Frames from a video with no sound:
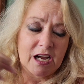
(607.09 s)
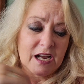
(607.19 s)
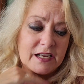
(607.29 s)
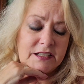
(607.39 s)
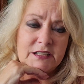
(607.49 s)

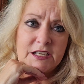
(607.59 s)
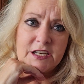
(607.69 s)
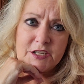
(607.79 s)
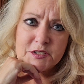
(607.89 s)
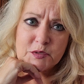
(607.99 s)
I
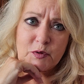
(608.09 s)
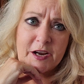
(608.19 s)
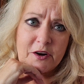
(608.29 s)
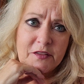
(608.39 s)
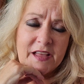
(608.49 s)

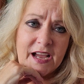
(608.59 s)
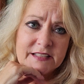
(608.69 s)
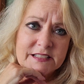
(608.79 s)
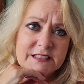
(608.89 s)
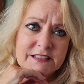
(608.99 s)
swear
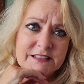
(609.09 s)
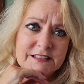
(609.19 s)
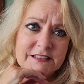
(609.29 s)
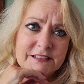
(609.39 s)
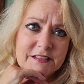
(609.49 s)
that
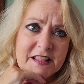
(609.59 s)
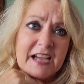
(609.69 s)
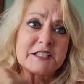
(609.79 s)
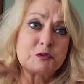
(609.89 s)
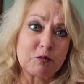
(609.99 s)

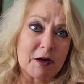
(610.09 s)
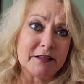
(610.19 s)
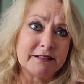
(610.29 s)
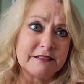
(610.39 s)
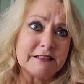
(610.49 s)
that's what